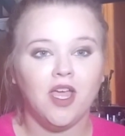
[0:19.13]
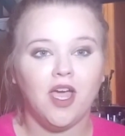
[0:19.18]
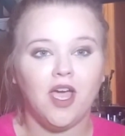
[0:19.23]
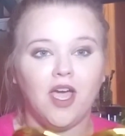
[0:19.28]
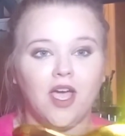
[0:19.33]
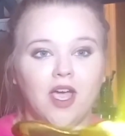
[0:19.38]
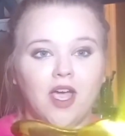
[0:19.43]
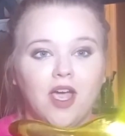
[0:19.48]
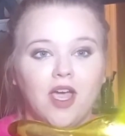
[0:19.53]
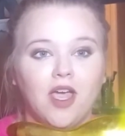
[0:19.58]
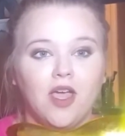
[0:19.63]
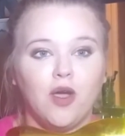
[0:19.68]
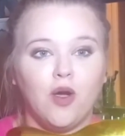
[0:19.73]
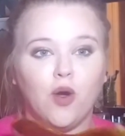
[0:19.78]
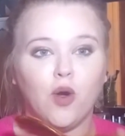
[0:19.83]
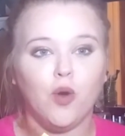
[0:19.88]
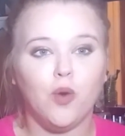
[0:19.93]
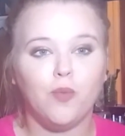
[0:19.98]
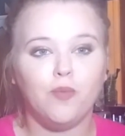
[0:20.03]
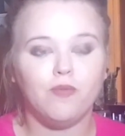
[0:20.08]
I
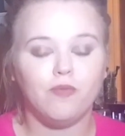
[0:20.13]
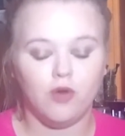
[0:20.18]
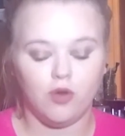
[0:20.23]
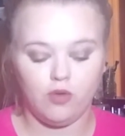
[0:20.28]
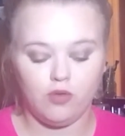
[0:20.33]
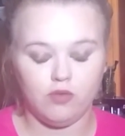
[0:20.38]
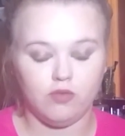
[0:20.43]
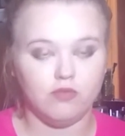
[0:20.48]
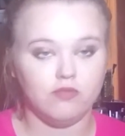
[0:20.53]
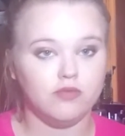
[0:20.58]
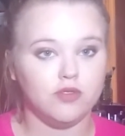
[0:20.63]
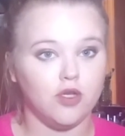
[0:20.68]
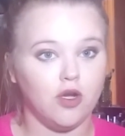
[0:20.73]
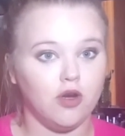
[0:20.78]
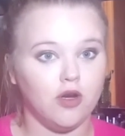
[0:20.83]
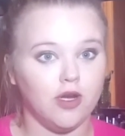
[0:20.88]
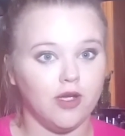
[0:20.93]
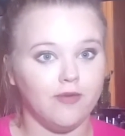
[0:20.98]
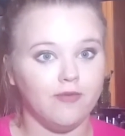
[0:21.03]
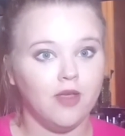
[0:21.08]
hope,
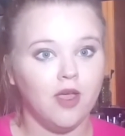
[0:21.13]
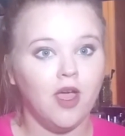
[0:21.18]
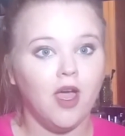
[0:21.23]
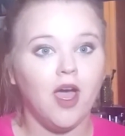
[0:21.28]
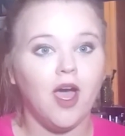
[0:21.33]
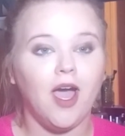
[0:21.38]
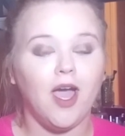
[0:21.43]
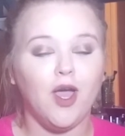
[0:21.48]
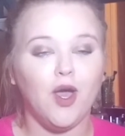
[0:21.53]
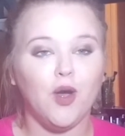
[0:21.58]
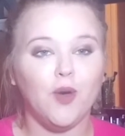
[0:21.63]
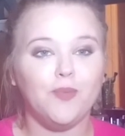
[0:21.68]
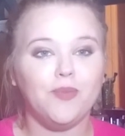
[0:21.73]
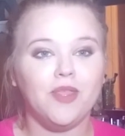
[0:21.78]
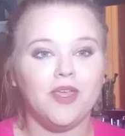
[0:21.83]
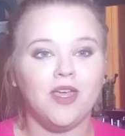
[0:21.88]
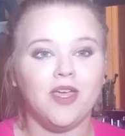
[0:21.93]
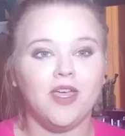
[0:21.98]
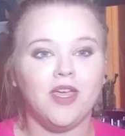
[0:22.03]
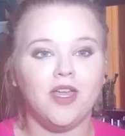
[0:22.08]
I hope
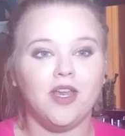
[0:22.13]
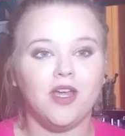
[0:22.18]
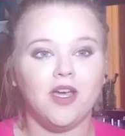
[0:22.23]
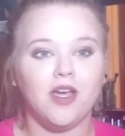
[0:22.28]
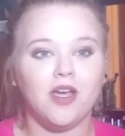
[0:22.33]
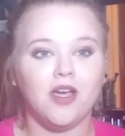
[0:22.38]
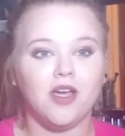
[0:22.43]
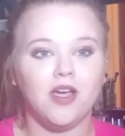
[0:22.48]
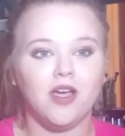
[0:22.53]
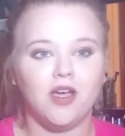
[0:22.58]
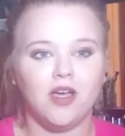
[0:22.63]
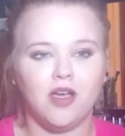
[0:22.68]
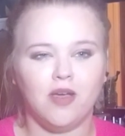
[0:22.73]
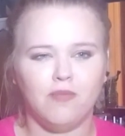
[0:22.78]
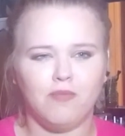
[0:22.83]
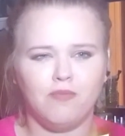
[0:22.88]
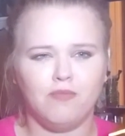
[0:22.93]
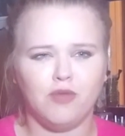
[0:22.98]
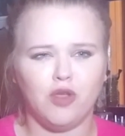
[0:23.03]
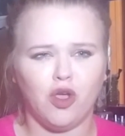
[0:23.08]
that
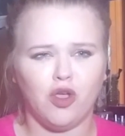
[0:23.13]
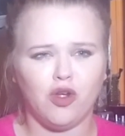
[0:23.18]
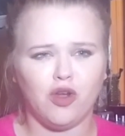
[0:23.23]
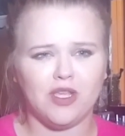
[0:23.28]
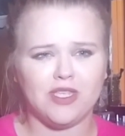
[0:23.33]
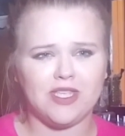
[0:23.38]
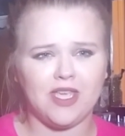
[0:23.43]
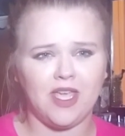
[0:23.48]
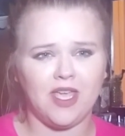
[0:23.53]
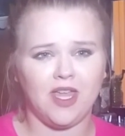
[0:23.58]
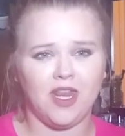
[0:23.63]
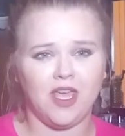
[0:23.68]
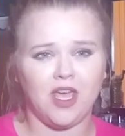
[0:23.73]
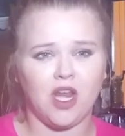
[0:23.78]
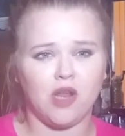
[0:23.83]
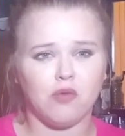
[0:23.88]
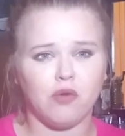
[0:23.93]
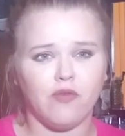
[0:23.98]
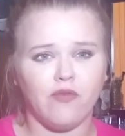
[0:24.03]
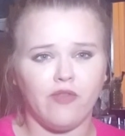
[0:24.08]
y'all aren't seeing any
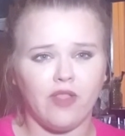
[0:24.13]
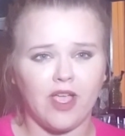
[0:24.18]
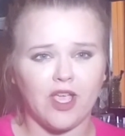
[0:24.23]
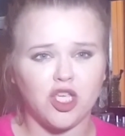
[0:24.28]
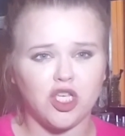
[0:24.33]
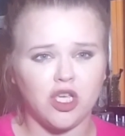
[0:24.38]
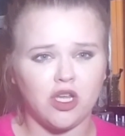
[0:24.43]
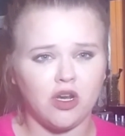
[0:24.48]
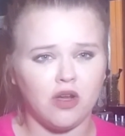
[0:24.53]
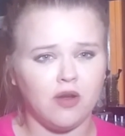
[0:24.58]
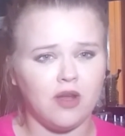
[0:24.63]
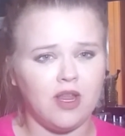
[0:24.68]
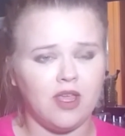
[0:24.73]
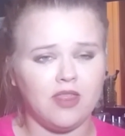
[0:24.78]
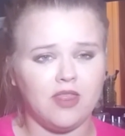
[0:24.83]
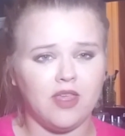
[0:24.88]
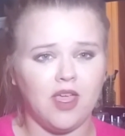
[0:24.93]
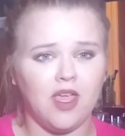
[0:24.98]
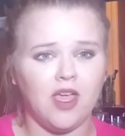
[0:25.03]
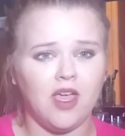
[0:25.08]
kind of reflection or
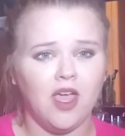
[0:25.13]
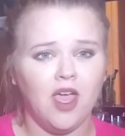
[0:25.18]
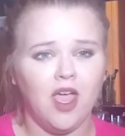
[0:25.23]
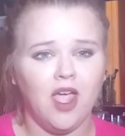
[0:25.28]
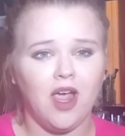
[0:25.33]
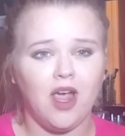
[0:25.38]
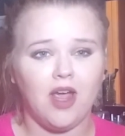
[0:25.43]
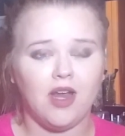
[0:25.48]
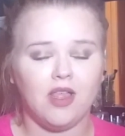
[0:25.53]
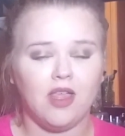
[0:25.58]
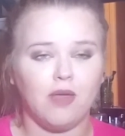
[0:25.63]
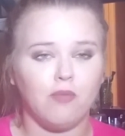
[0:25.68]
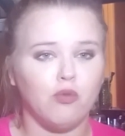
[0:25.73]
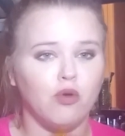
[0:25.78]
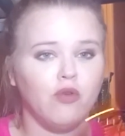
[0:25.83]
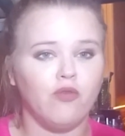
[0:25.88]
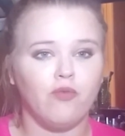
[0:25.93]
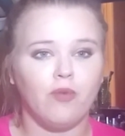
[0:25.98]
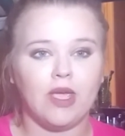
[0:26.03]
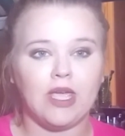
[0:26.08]
anything. I had to like
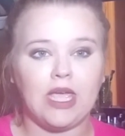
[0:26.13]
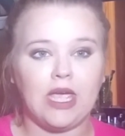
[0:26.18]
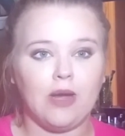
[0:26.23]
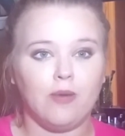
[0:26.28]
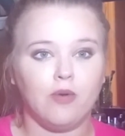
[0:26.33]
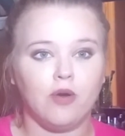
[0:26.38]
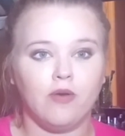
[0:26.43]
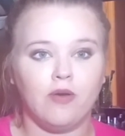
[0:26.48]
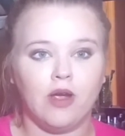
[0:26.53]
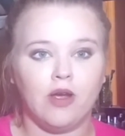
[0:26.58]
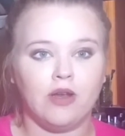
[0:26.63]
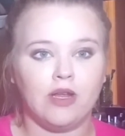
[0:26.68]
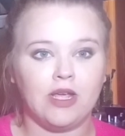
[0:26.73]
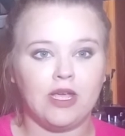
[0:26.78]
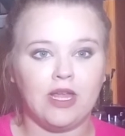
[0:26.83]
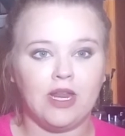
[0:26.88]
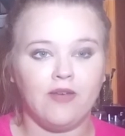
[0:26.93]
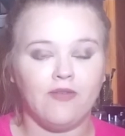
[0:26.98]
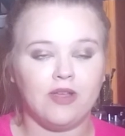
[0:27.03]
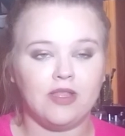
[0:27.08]
move my camera around and
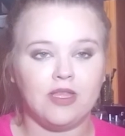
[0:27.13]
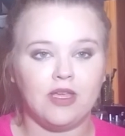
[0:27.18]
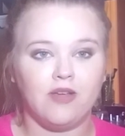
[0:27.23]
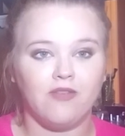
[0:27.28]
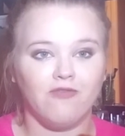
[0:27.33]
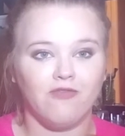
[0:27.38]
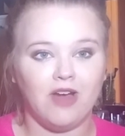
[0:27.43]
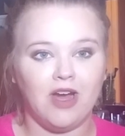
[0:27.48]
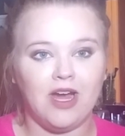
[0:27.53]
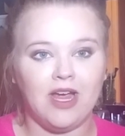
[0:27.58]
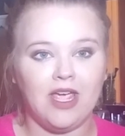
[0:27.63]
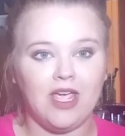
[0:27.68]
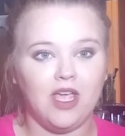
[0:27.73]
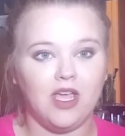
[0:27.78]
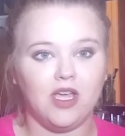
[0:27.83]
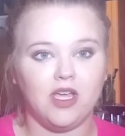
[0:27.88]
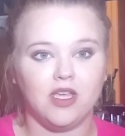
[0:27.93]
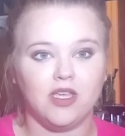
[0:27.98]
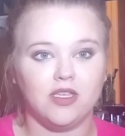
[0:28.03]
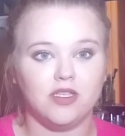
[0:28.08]
get everything
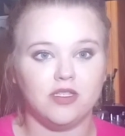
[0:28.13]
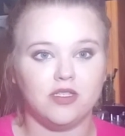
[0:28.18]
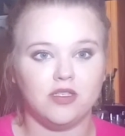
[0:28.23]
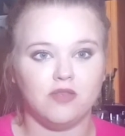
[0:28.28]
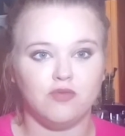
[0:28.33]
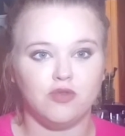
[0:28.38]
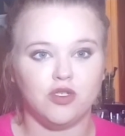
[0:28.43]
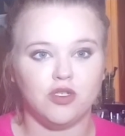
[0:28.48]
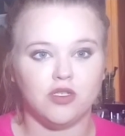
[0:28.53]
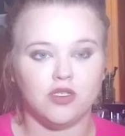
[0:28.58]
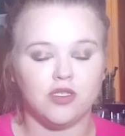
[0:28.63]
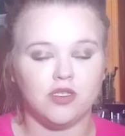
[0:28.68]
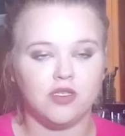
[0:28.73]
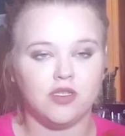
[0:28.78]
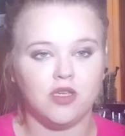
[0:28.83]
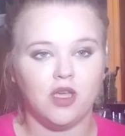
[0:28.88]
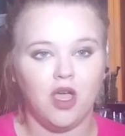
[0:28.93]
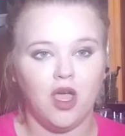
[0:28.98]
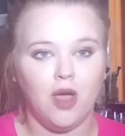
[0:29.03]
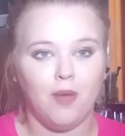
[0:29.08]
right because it was
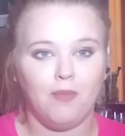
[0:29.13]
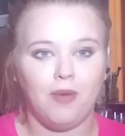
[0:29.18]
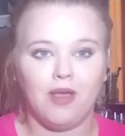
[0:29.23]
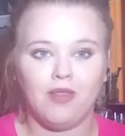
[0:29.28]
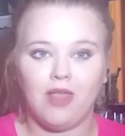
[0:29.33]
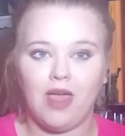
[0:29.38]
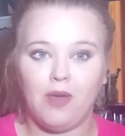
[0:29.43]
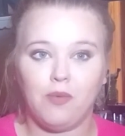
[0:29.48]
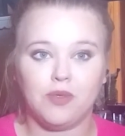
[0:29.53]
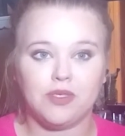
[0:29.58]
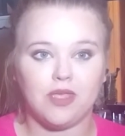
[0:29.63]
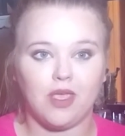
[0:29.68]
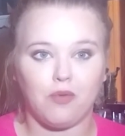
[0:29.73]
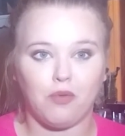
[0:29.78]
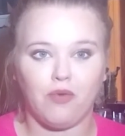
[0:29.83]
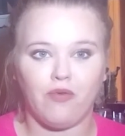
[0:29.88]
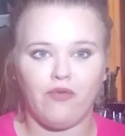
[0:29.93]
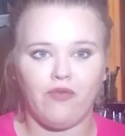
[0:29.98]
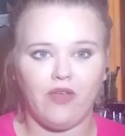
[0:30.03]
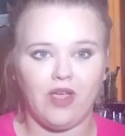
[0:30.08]
just, my light was
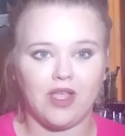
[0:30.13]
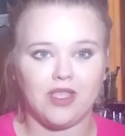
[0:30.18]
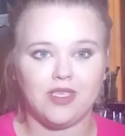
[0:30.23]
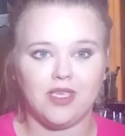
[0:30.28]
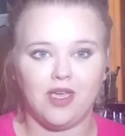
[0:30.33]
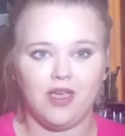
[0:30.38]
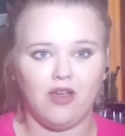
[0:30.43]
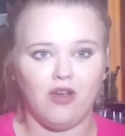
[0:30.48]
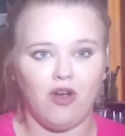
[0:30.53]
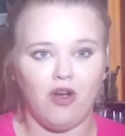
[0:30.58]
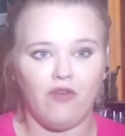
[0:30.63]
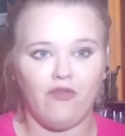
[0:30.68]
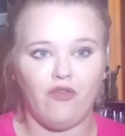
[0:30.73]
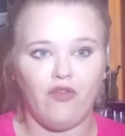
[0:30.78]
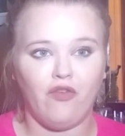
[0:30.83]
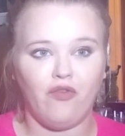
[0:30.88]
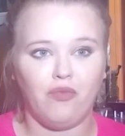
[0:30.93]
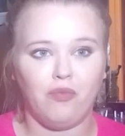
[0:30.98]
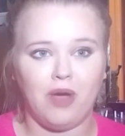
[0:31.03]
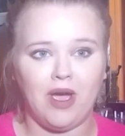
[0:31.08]
like reflecting off
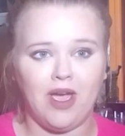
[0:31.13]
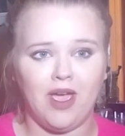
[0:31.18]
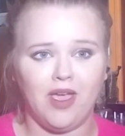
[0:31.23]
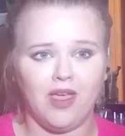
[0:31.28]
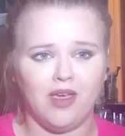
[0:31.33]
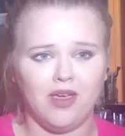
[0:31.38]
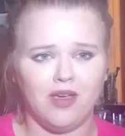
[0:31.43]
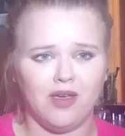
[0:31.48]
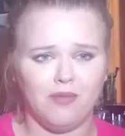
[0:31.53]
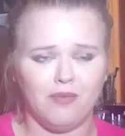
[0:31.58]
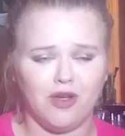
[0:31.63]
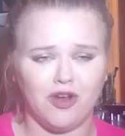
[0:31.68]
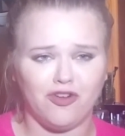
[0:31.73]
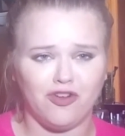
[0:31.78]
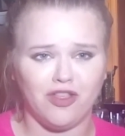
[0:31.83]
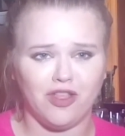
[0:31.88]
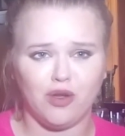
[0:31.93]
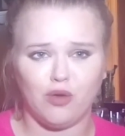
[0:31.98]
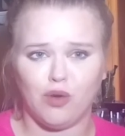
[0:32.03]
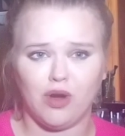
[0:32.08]
of my
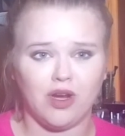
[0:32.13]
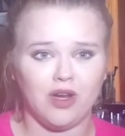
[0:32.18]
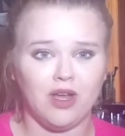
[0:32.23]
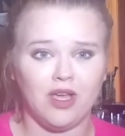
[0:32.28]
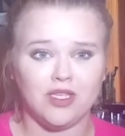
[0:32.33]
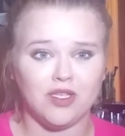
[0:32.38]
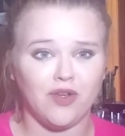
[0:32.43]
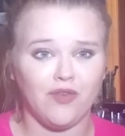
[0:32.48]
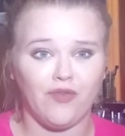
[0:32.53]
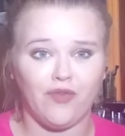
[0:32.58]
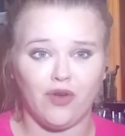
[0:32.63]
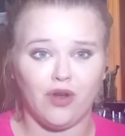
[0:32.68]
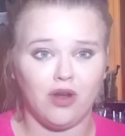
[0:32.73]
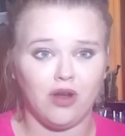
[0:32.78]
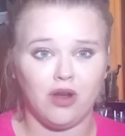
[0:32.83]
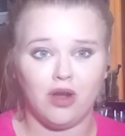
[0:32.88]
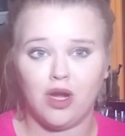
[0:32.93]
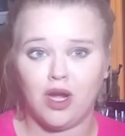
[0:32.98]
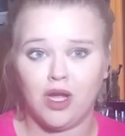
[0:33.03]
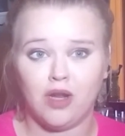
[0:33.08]
acrylic organizer
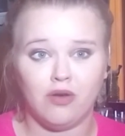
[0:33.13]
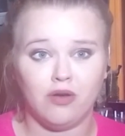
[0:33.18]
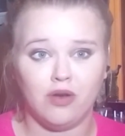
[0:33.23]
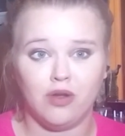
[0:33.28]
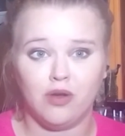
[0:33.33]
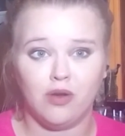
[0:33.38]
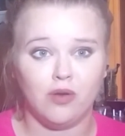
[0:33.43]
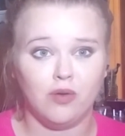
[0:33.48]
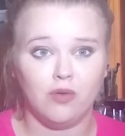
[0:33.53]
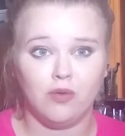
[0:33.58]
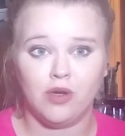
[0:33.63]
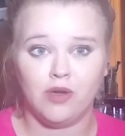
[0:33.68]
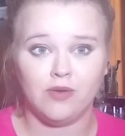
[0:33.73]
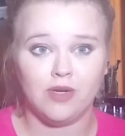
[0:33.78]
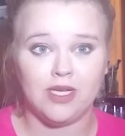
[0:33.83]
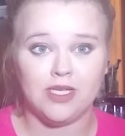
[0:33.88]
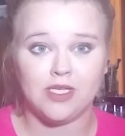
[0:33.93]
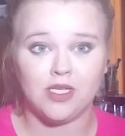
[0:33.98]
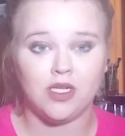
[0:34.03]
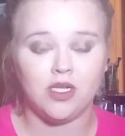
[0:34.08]
for I don't know what
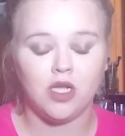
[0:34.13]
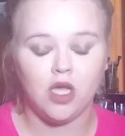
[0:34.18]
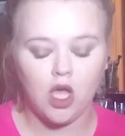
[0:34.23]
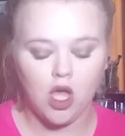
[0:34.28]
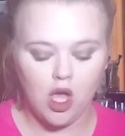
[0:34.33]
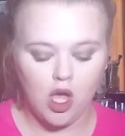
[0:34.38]
reason.